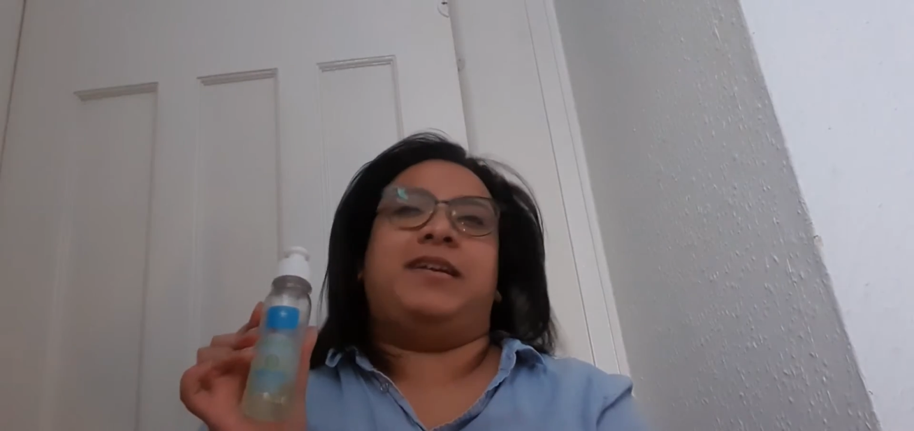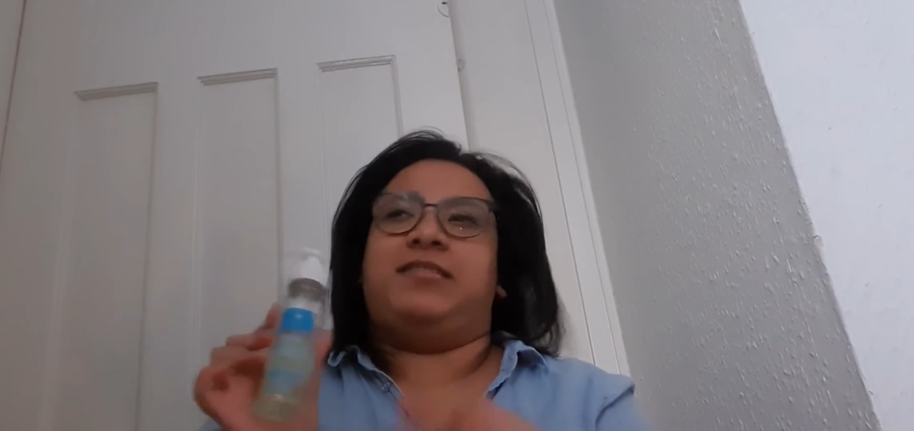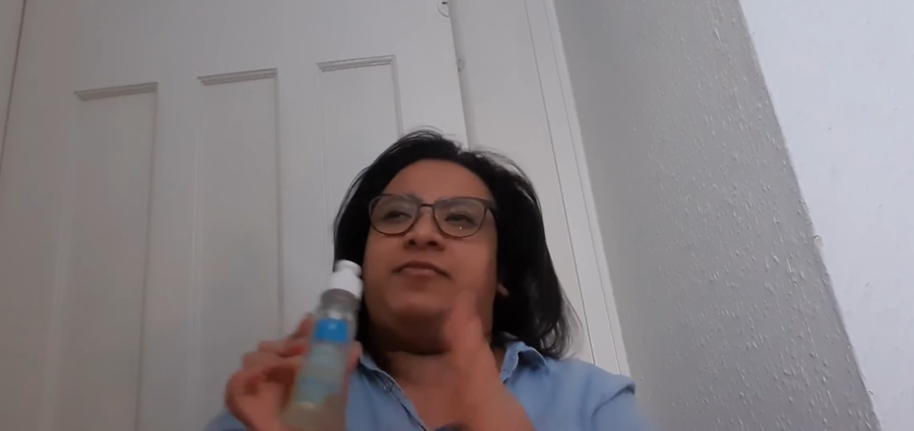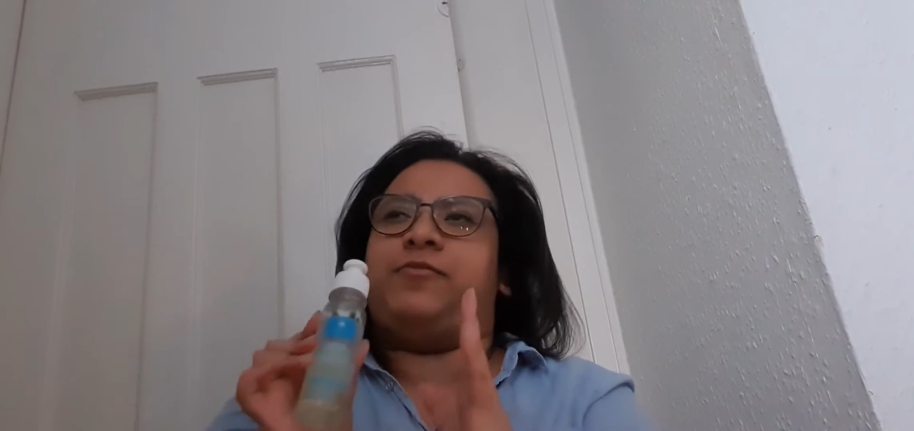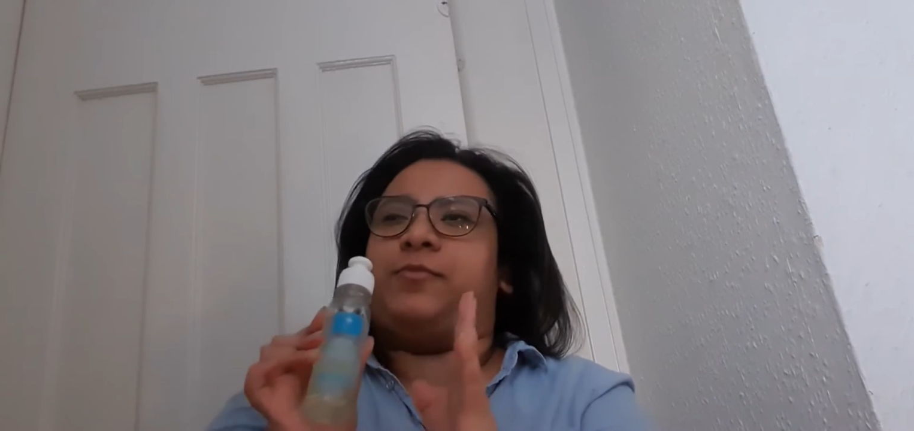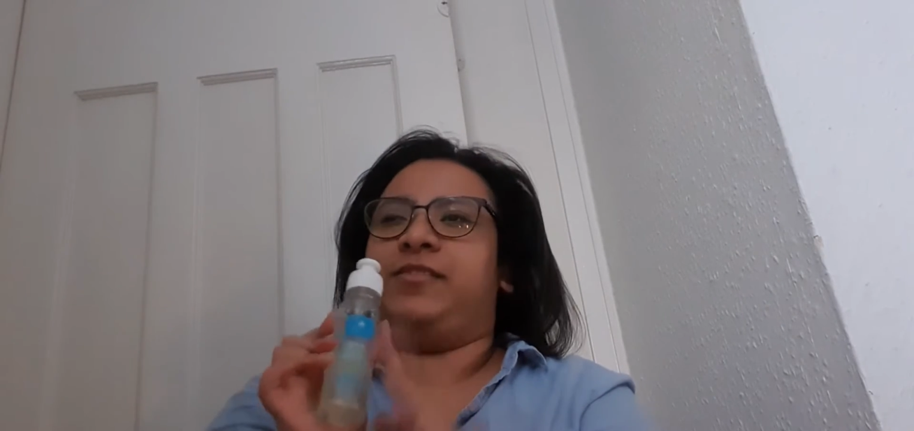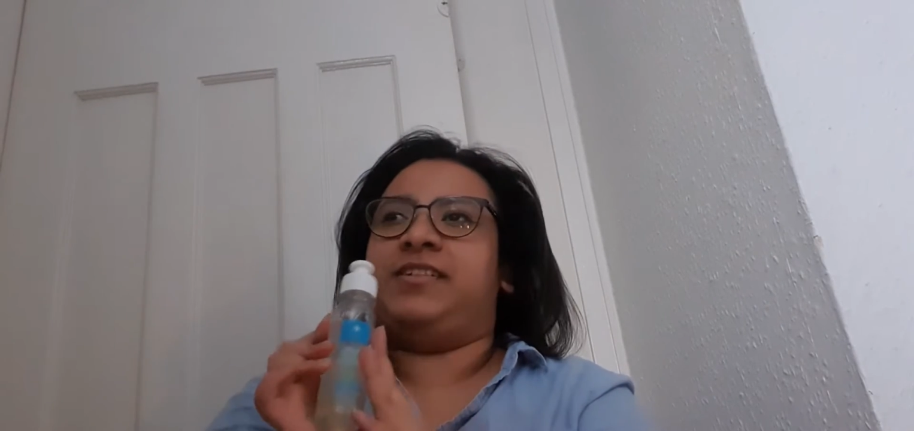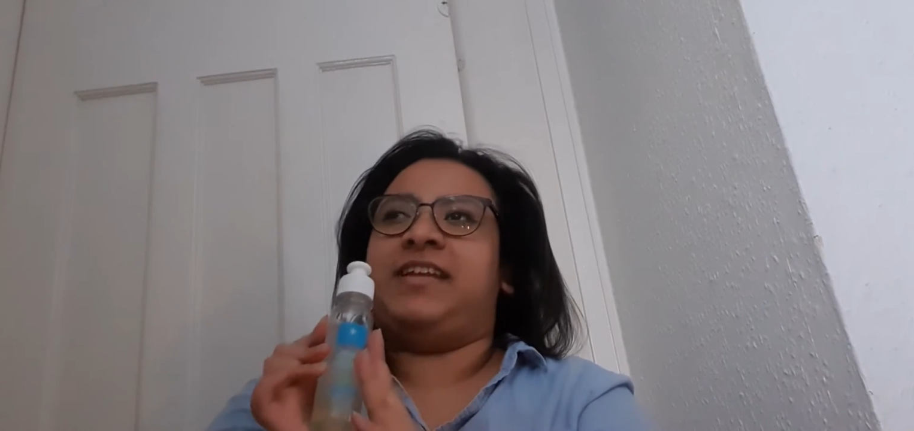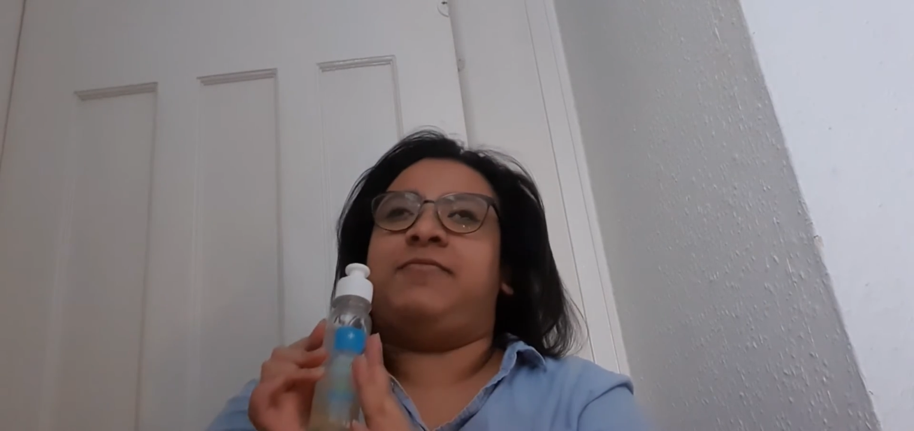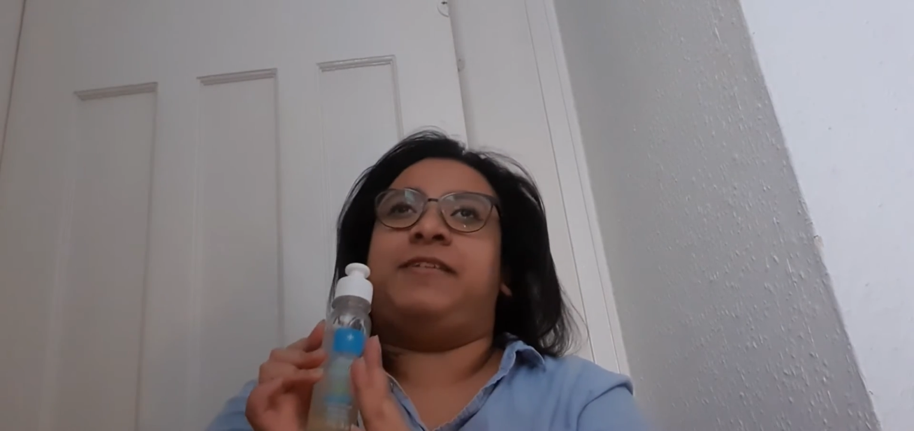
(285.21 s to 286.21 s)
I just feel more
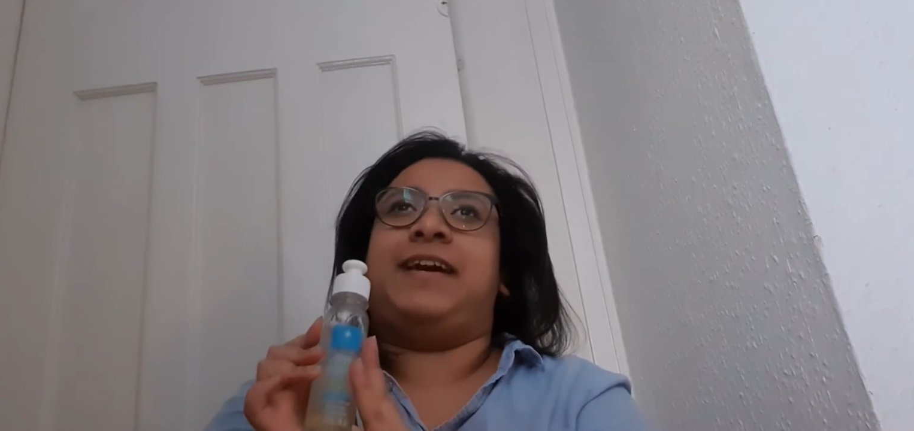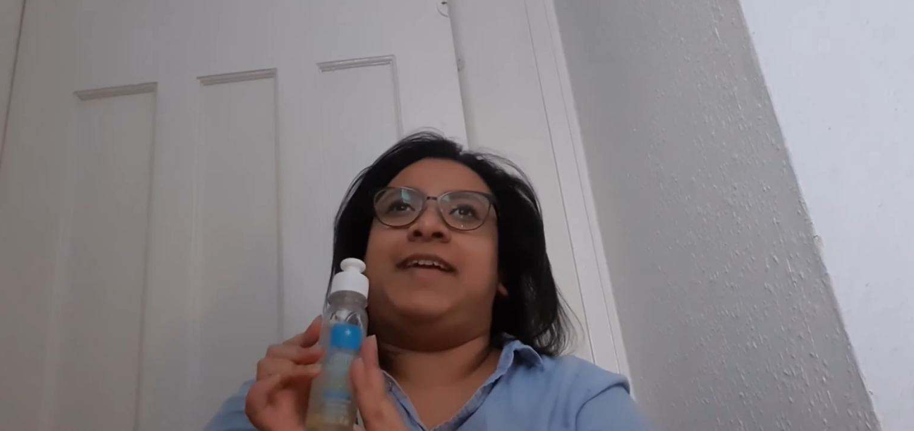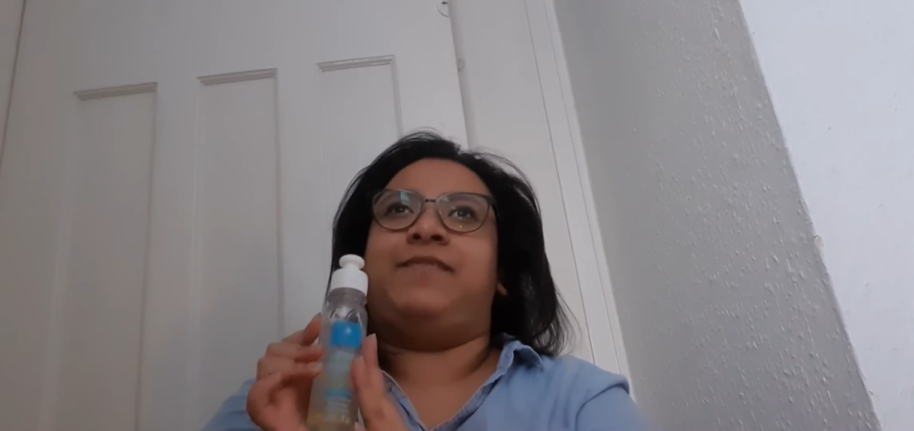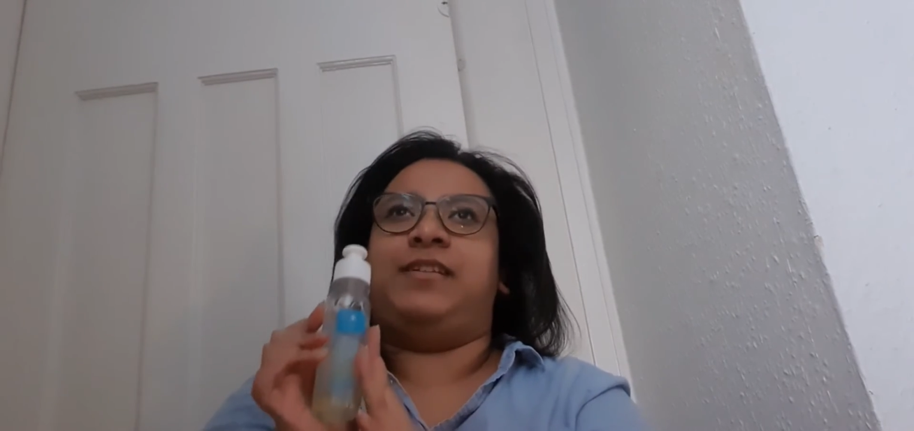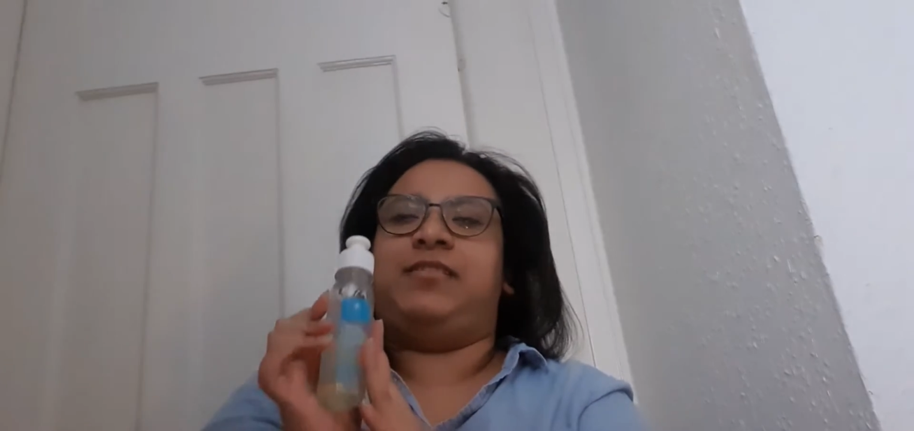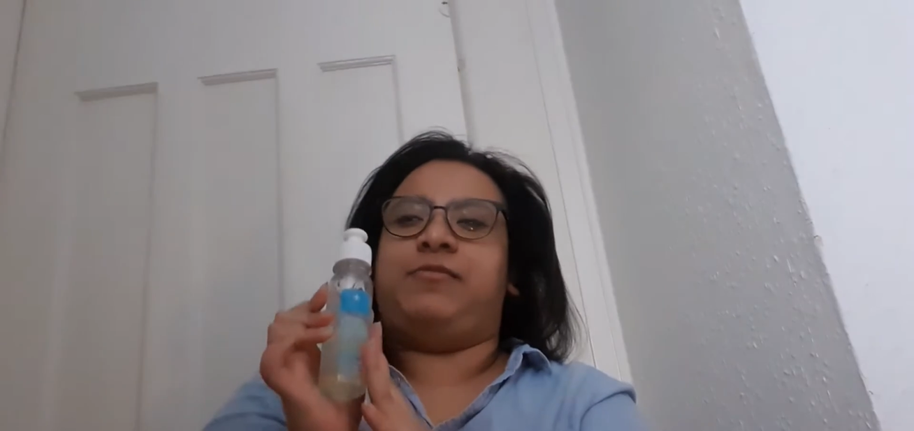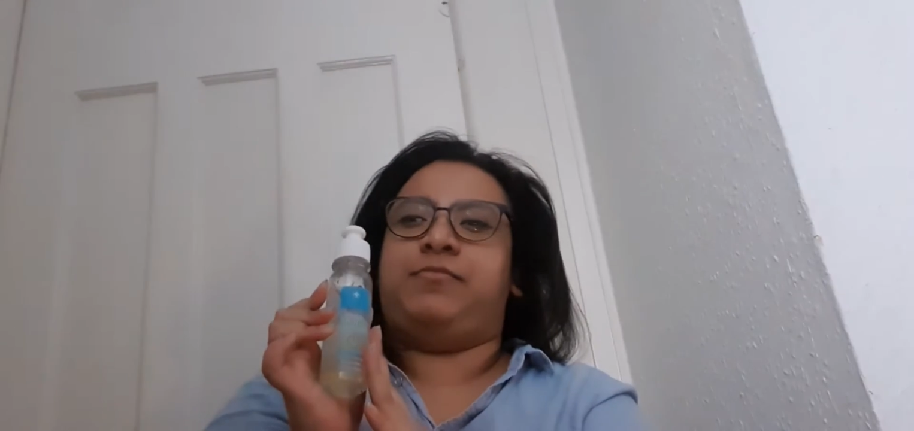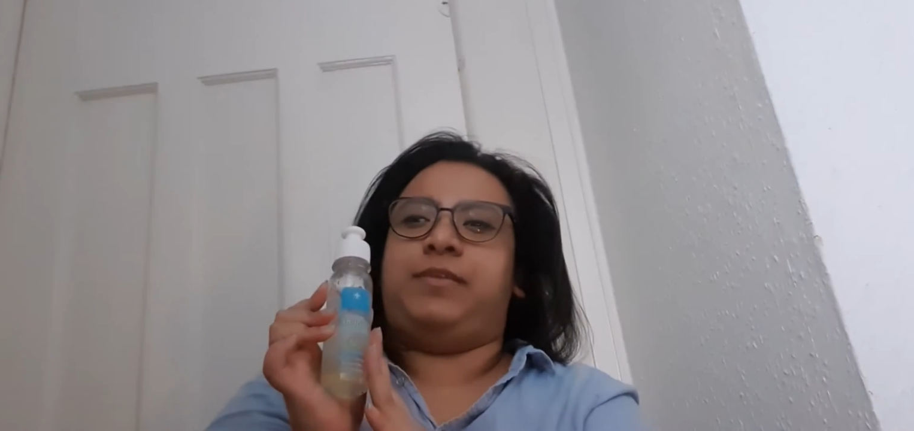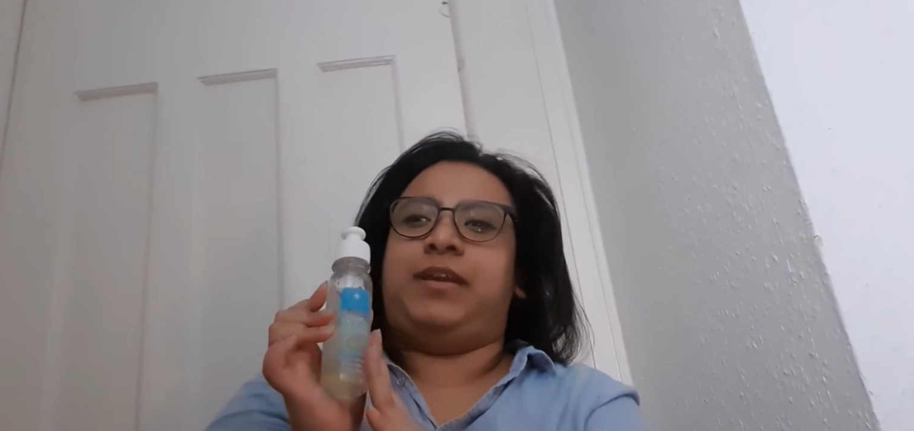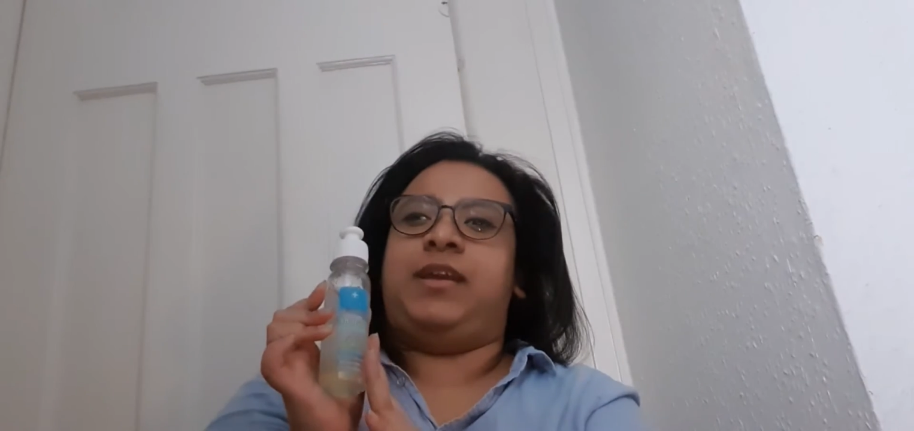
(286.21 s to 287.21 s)
safe when I have this
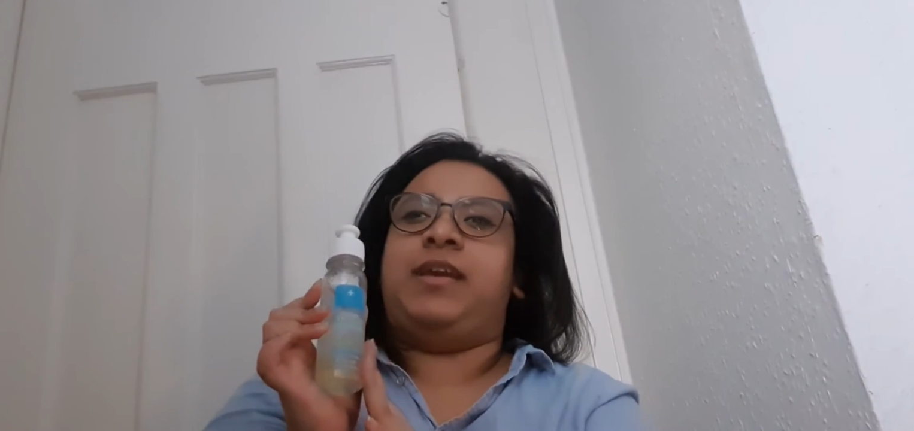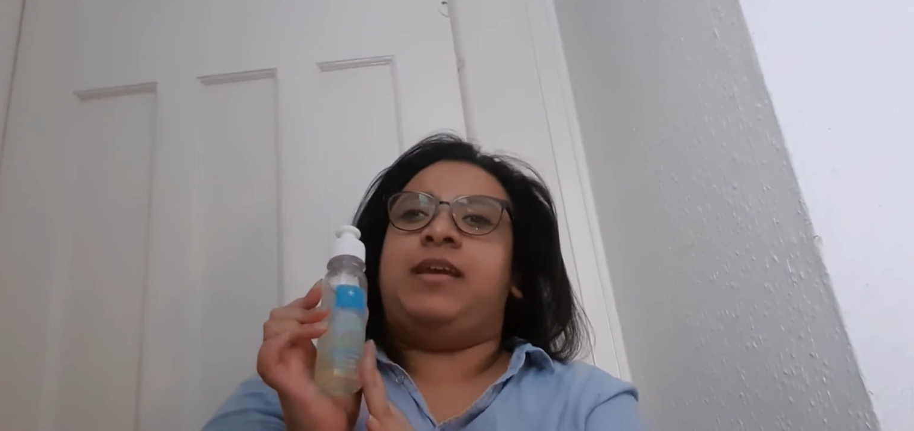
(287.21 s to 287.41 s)
with me,